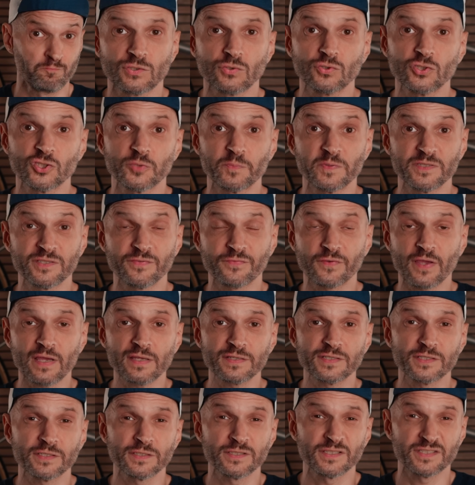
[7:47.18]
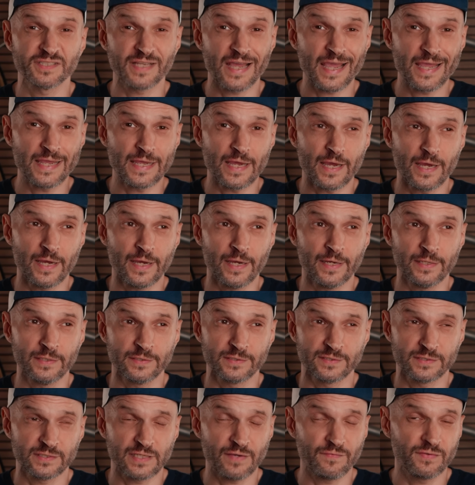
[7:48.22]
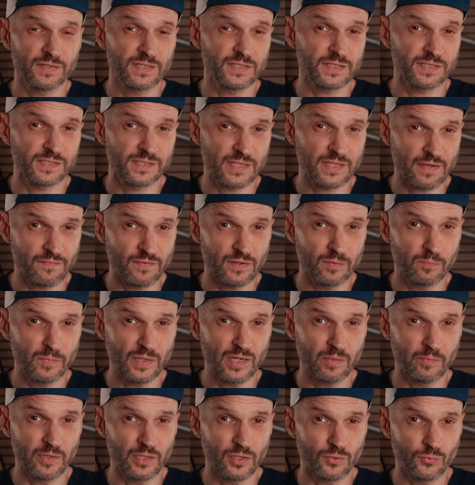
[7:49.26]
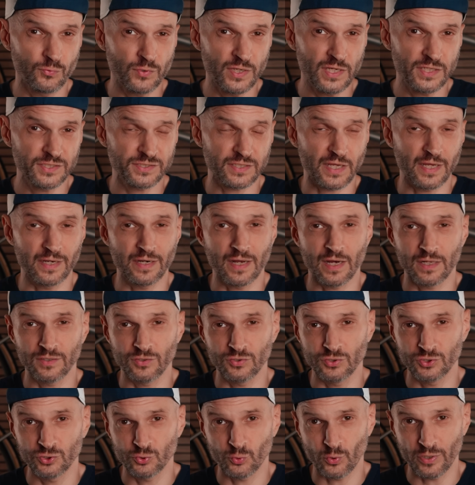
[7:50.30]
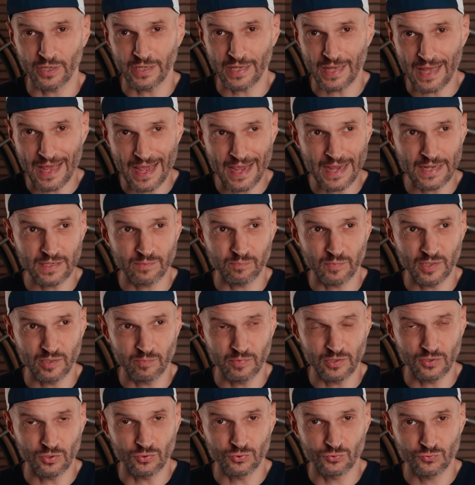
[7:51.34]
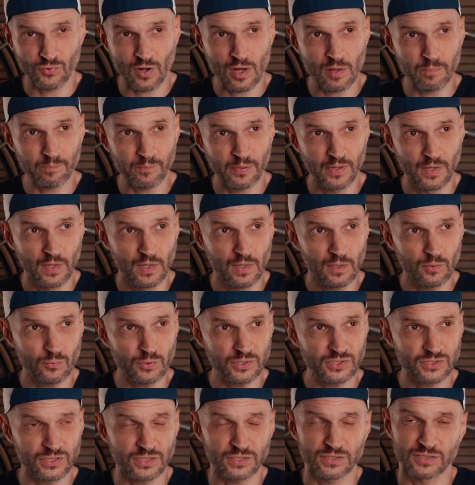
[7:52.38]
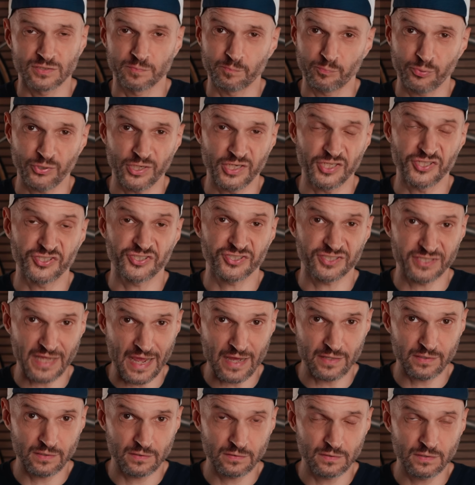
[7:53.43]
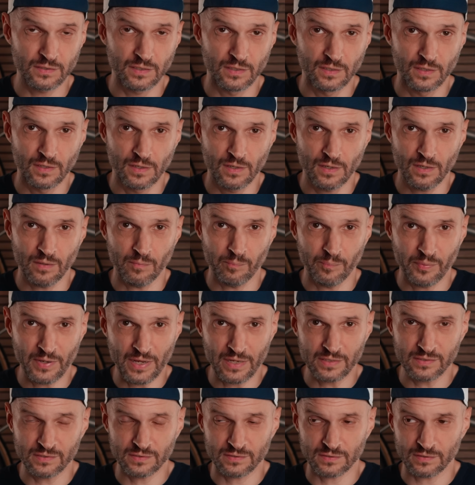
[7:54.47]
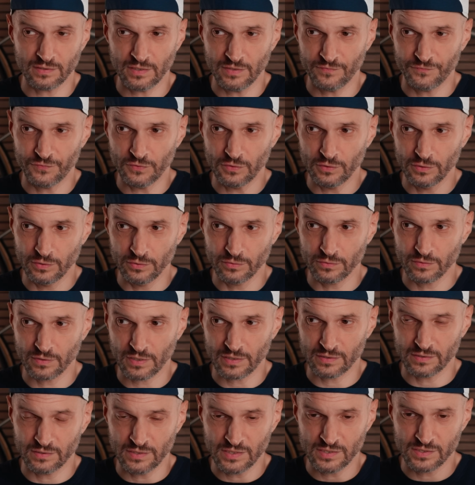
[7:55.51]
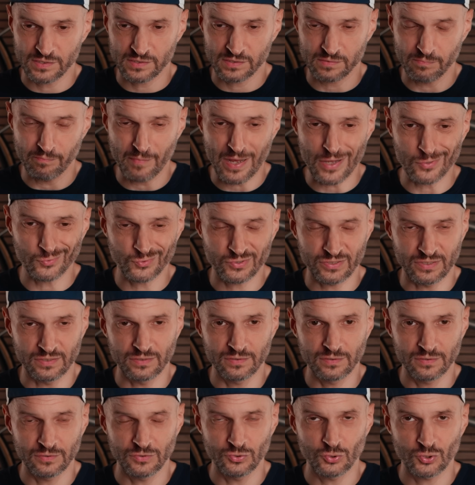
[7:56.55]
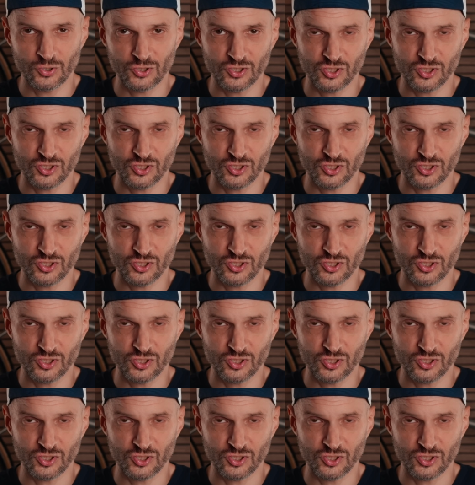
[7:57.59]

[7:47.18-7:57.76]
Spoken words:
So the specifications say it's 77mm reach and 128mm drop, which is pretty standard. But if you look at this mounted, you can